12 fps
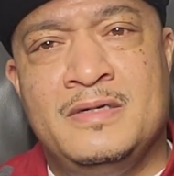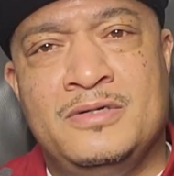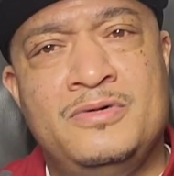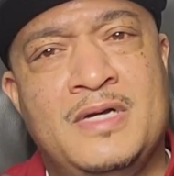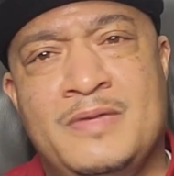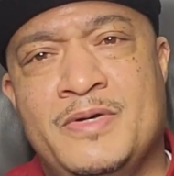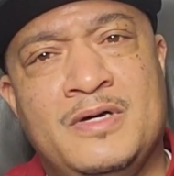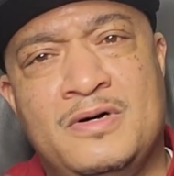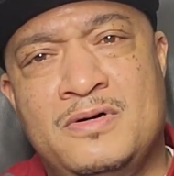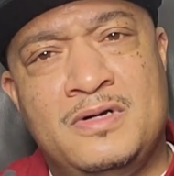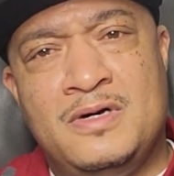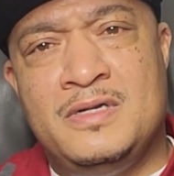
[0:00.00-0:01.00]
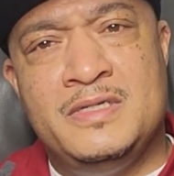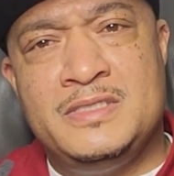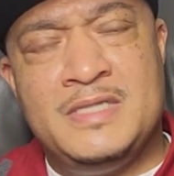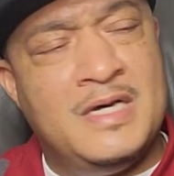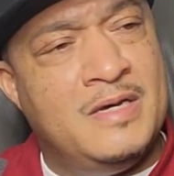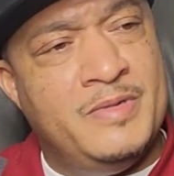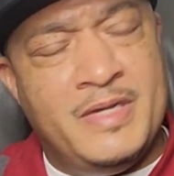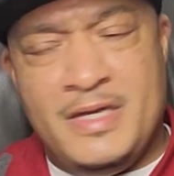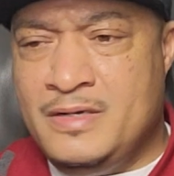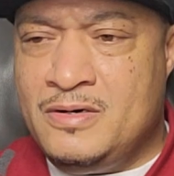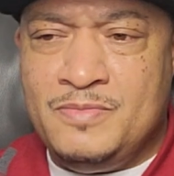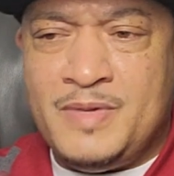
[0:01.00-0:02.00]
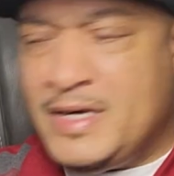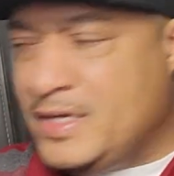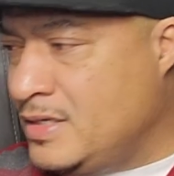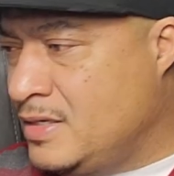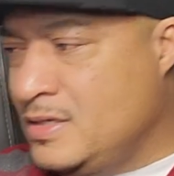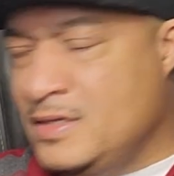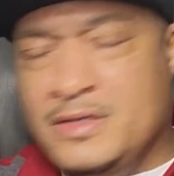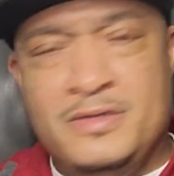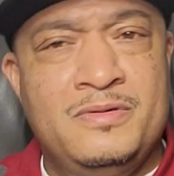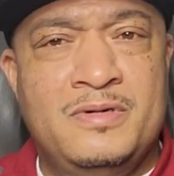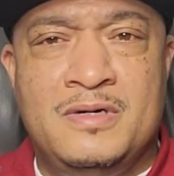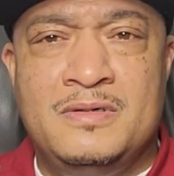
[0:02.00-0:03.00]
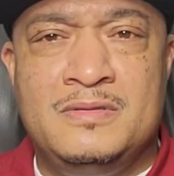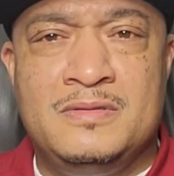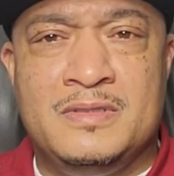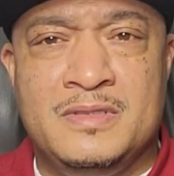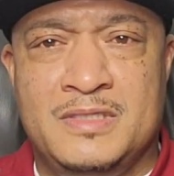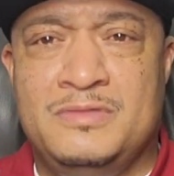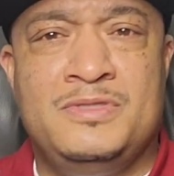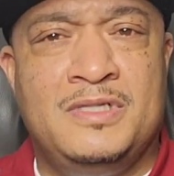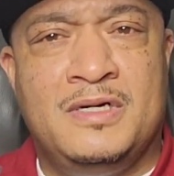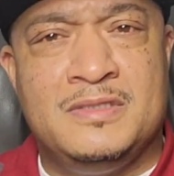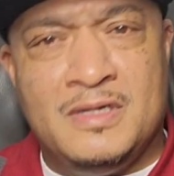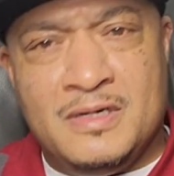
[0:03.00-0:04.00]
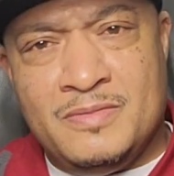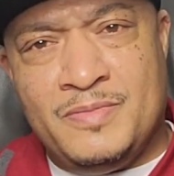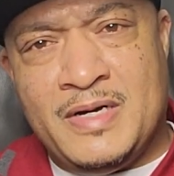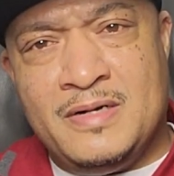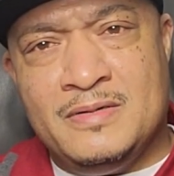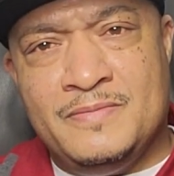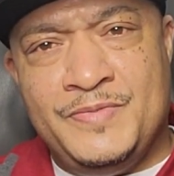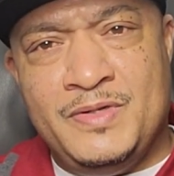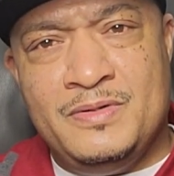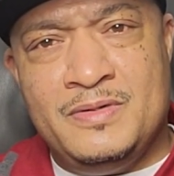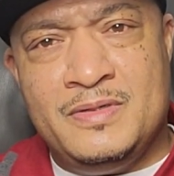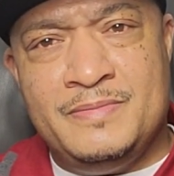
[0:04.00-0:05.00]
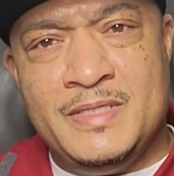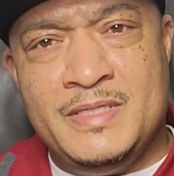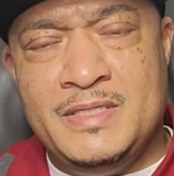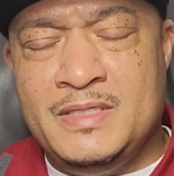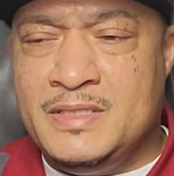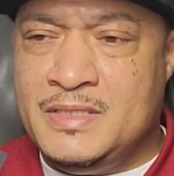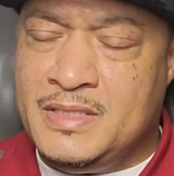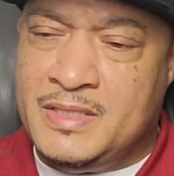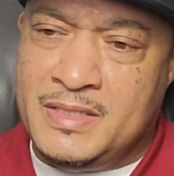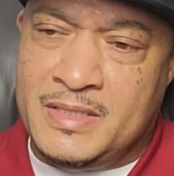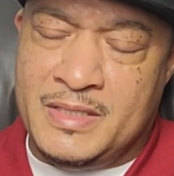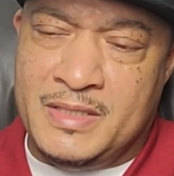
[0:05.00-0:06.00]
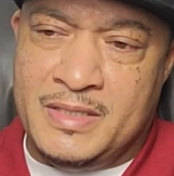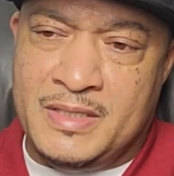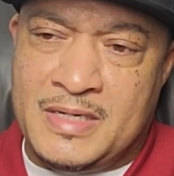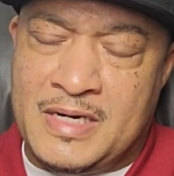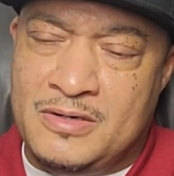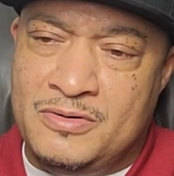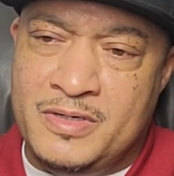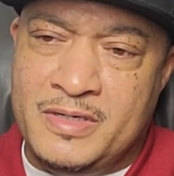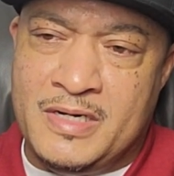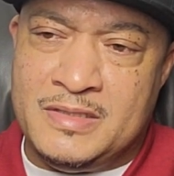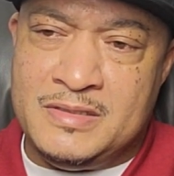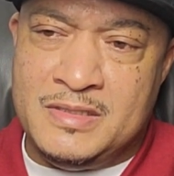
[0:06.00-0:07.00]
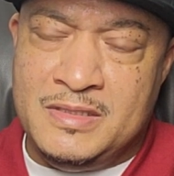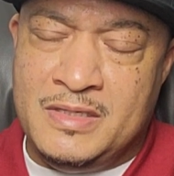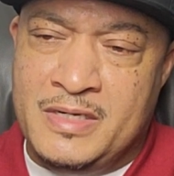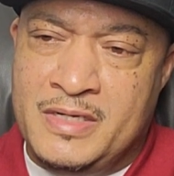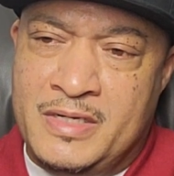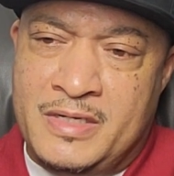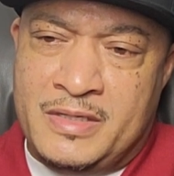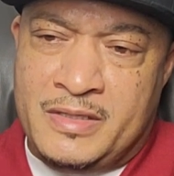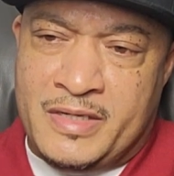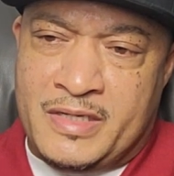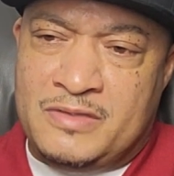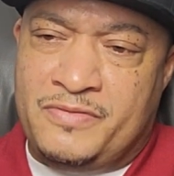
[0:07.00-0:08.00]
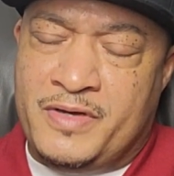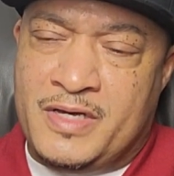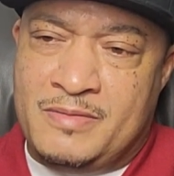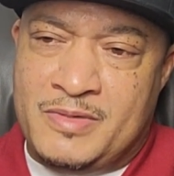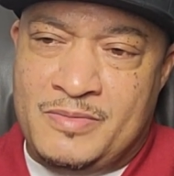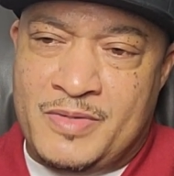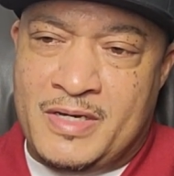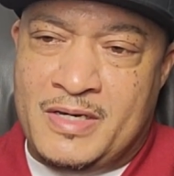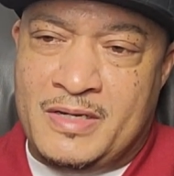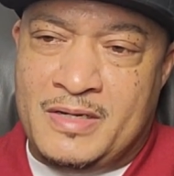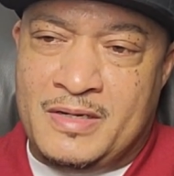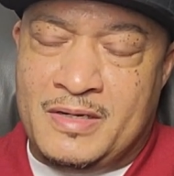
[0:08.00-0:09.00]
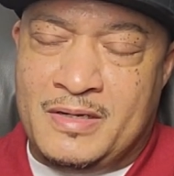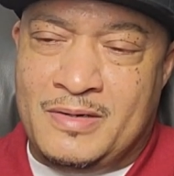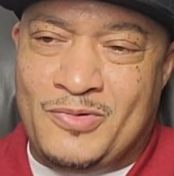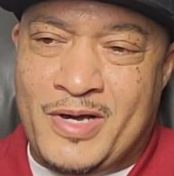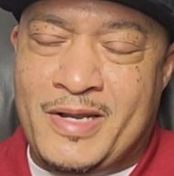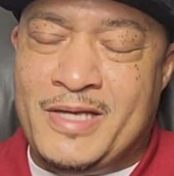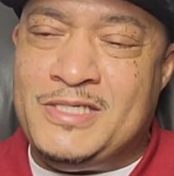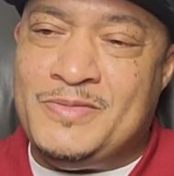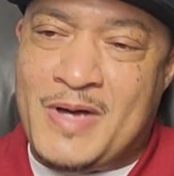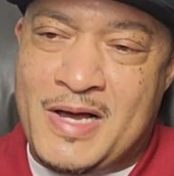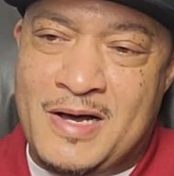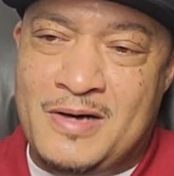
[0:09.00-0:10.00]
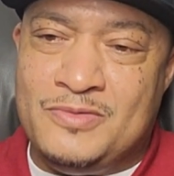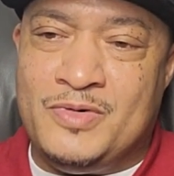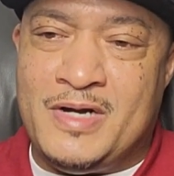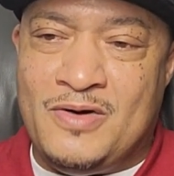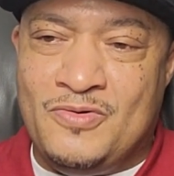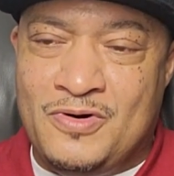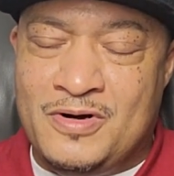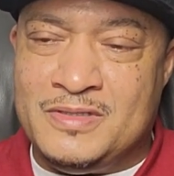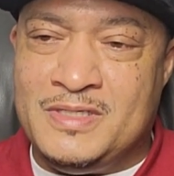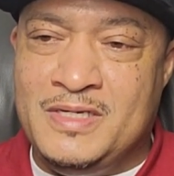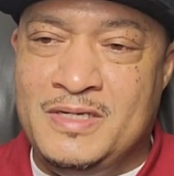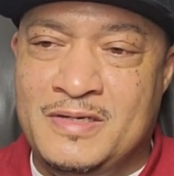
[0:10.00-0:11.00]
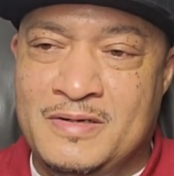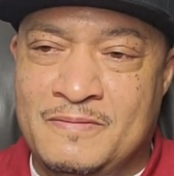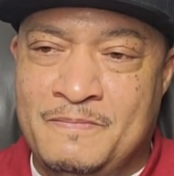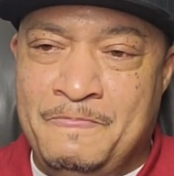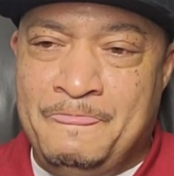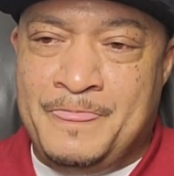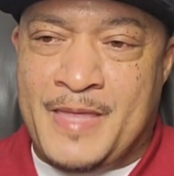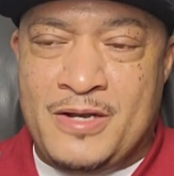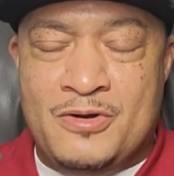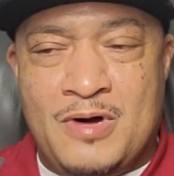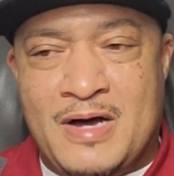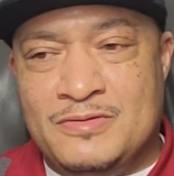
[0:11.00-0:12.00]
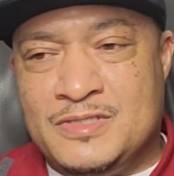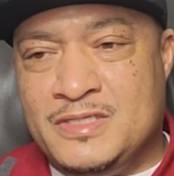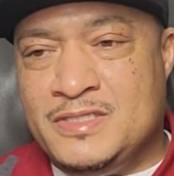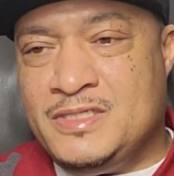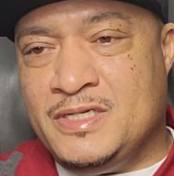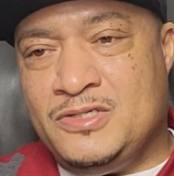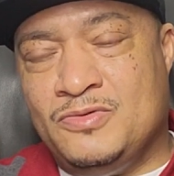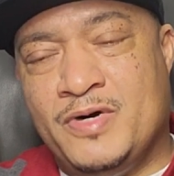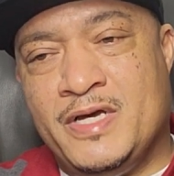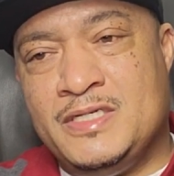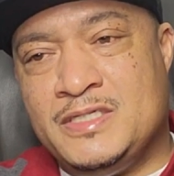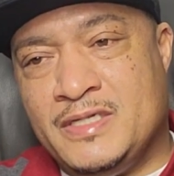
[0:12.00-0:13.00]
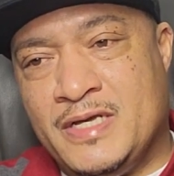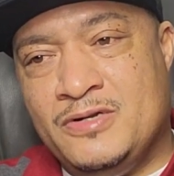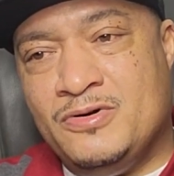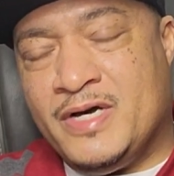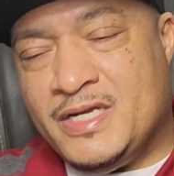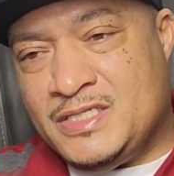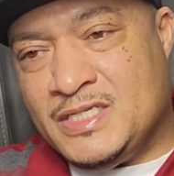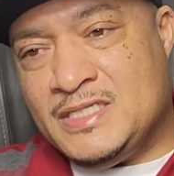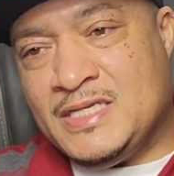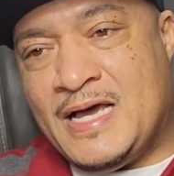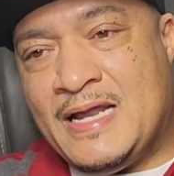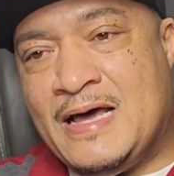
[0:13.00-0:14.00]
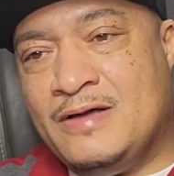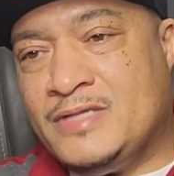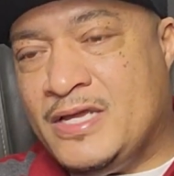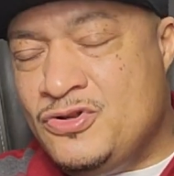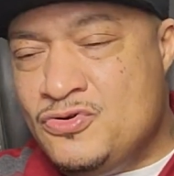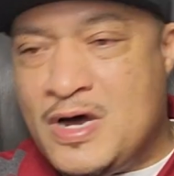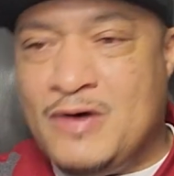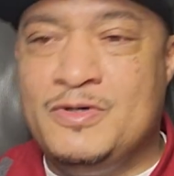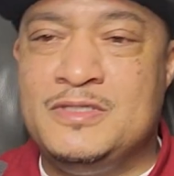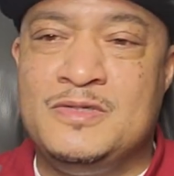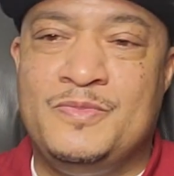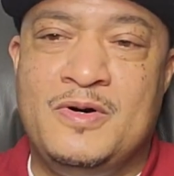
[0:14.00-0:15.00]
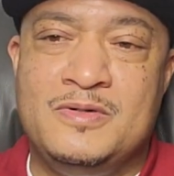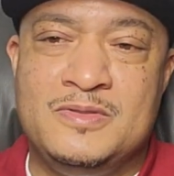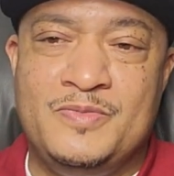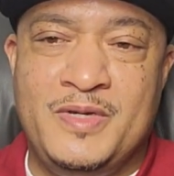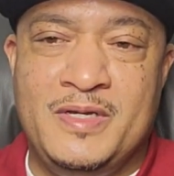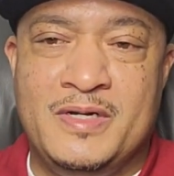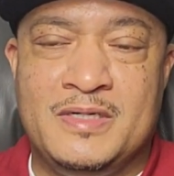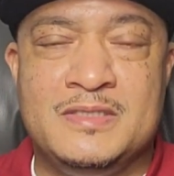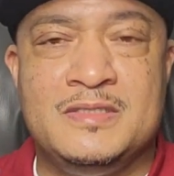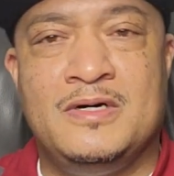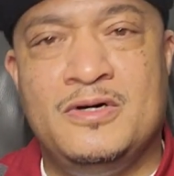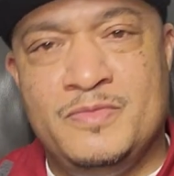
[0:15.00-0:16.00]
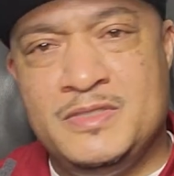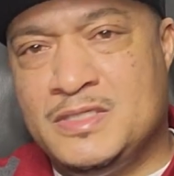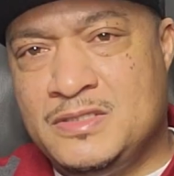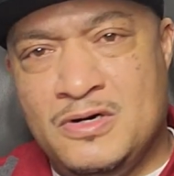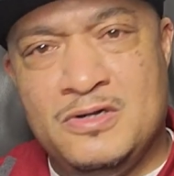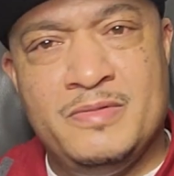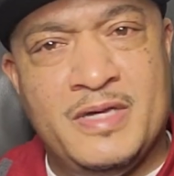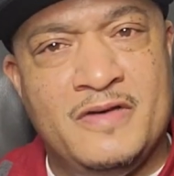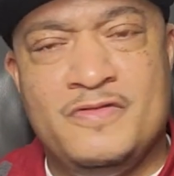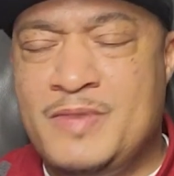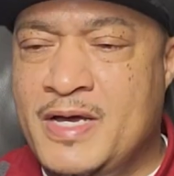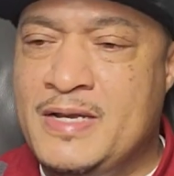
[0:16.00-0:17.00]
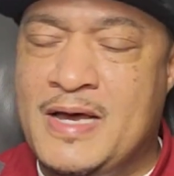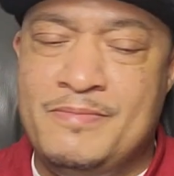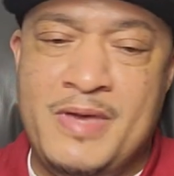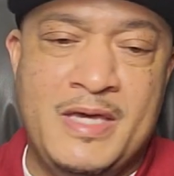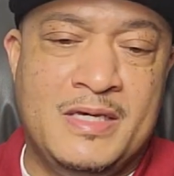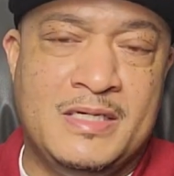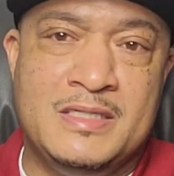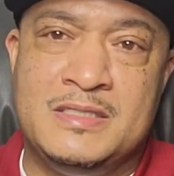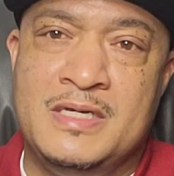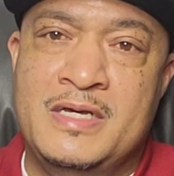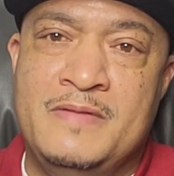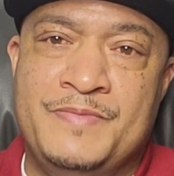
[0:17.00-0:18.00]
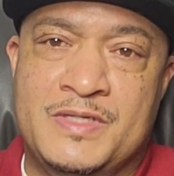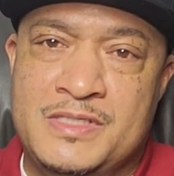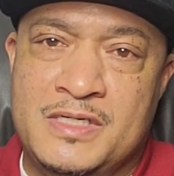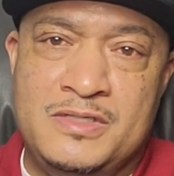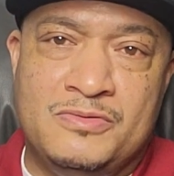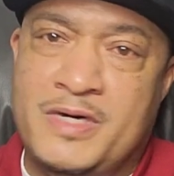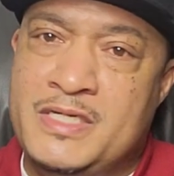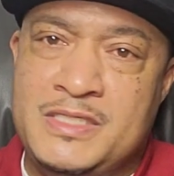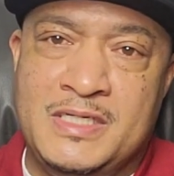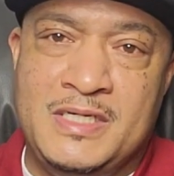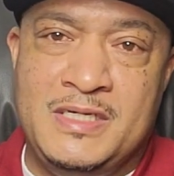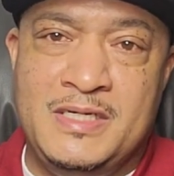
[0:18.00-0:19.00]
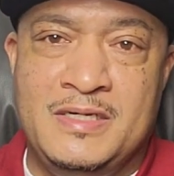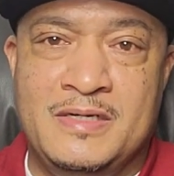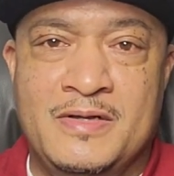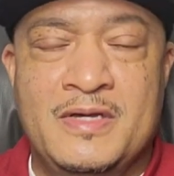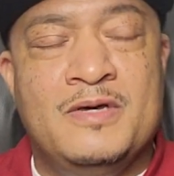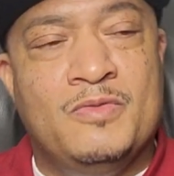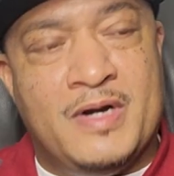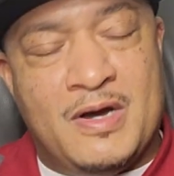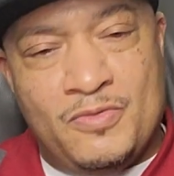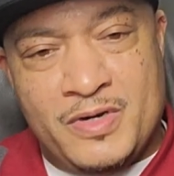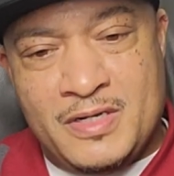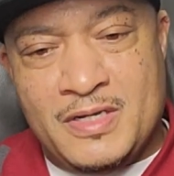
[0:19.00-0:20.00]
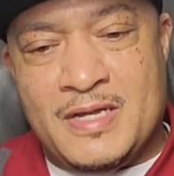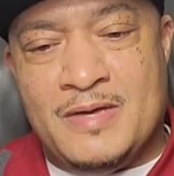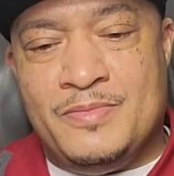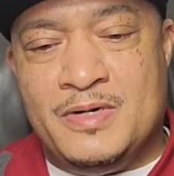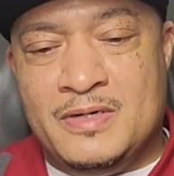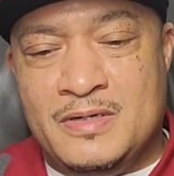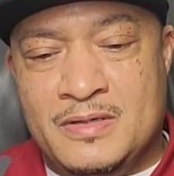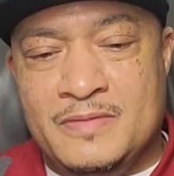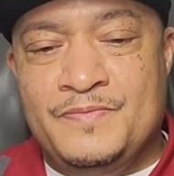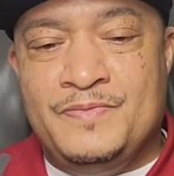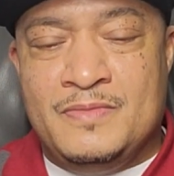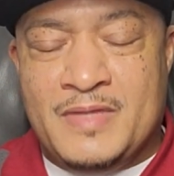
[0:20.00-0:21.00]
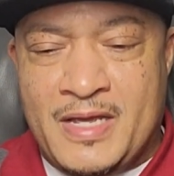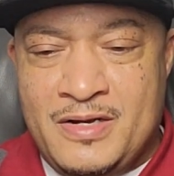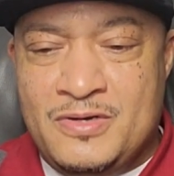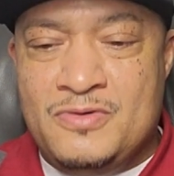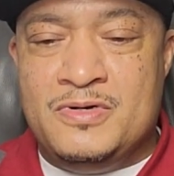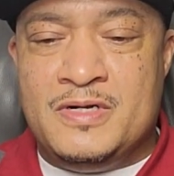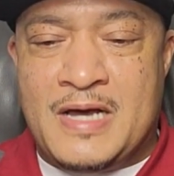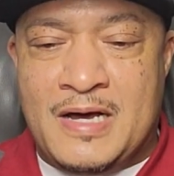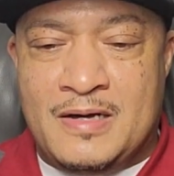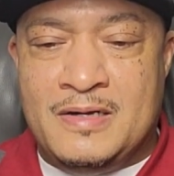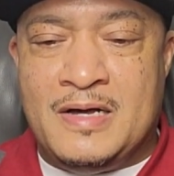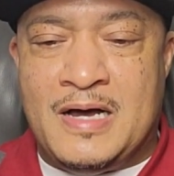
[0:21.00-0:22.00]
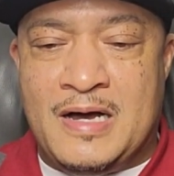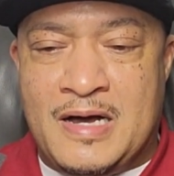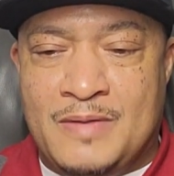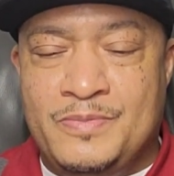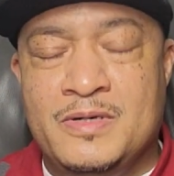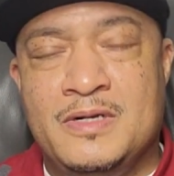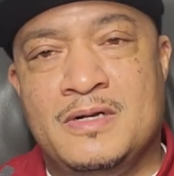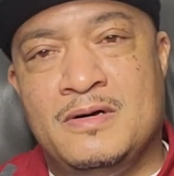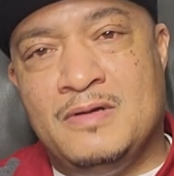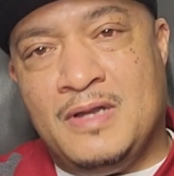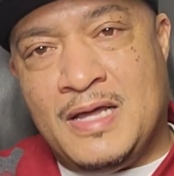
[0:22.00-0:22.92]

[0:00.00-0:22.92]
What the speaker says: dude, I've been gone all this time and ain't nobody, this what y'all talking about? You know what I mean? And I go in there and see Guest family, man, and the way they smiled when I walked in. They know I was in a situation. They know I just got out. They knew I wasn't supposed to be there because the homies that told them F might not make it because the situation he in, when I went in that mug, they knew that I put it on the